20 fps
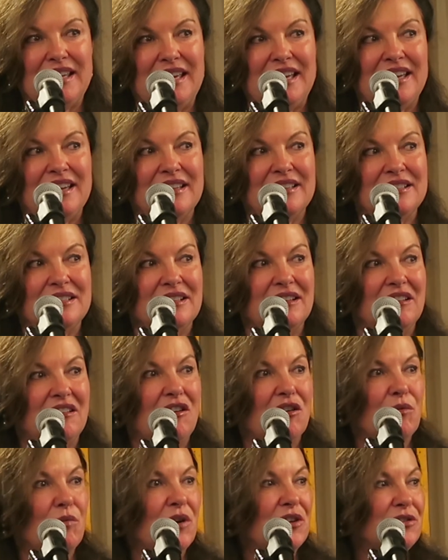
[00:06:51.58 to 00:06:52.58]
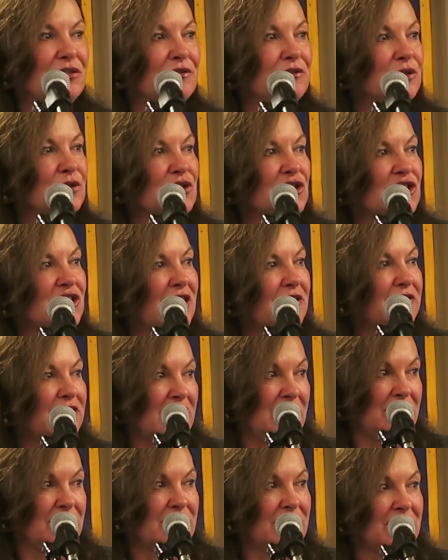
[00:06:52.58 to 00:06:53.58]
And our wonderful chef
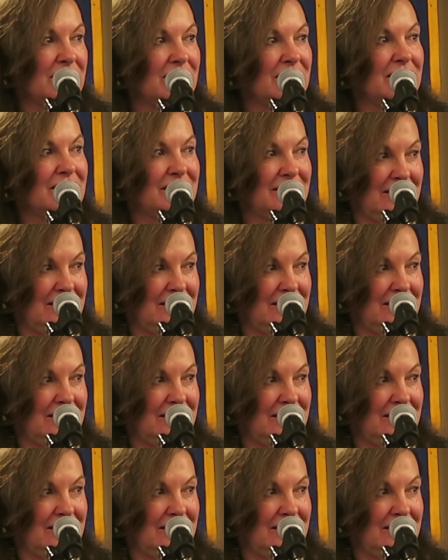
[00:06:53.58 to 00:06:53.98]
here,